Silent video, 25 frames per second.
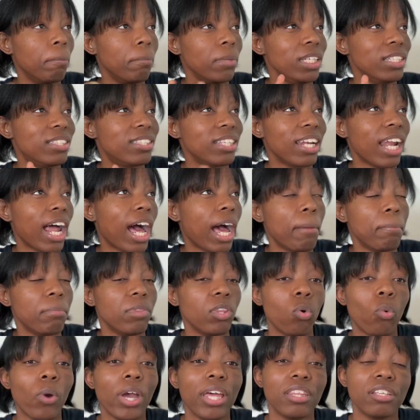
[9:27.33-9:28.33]
said, I'm
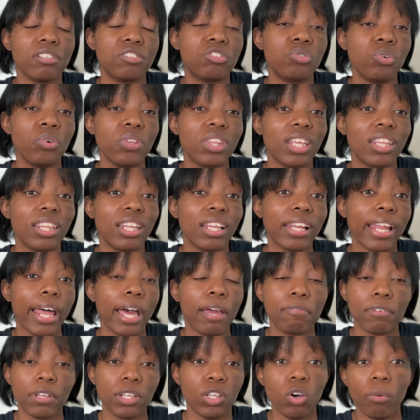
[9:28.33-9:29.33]
the way, the truth, and the
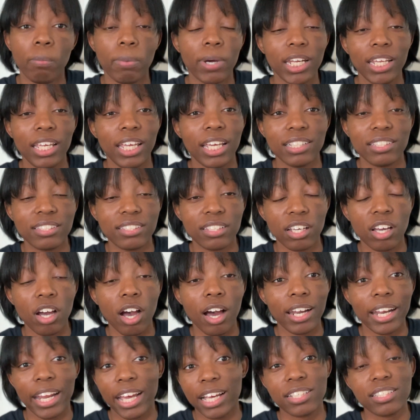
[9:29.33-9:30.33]
life, and nobody gets to
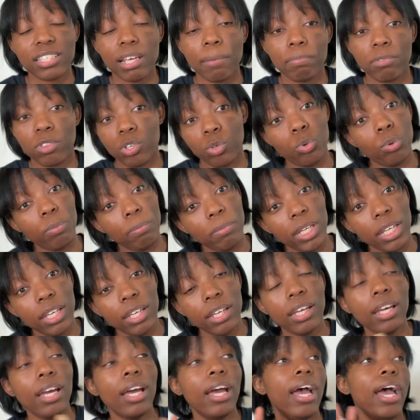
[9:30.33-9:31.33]
God except through
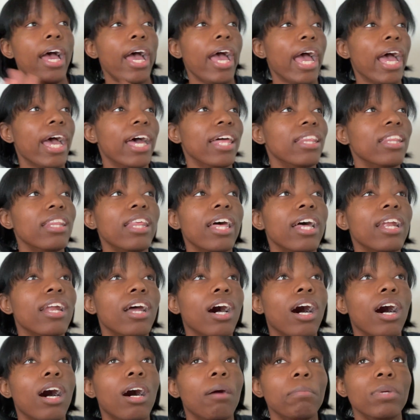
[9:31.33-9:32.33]
me? And that
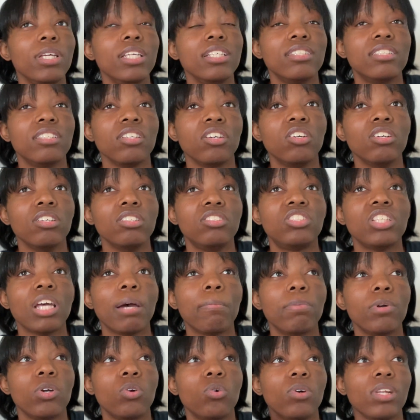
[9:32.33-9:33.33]
he's the good
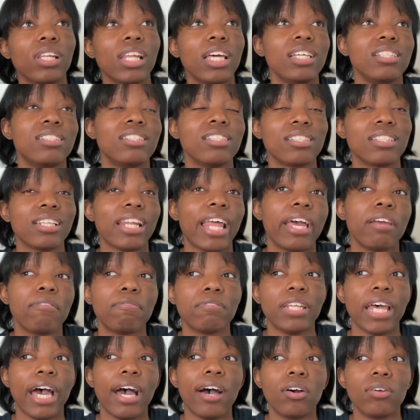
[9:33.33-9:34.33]
shepherd who lays his
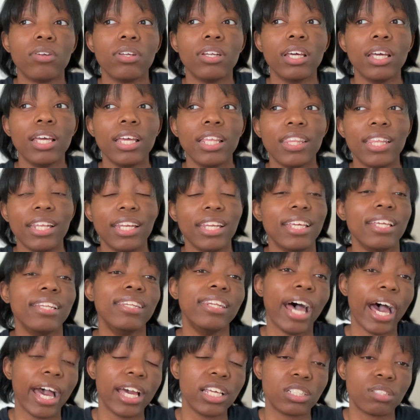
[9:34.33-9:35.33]
life down, that he
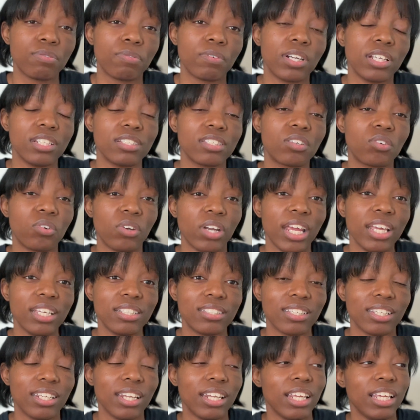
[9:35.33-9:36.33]
dies for his
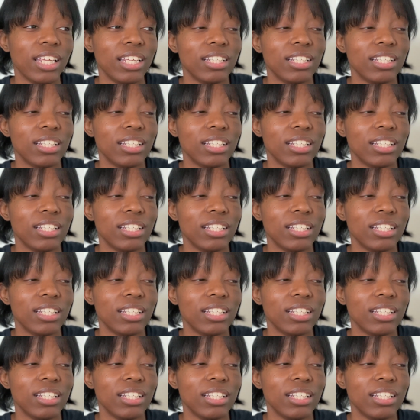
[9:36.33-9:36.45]
creation?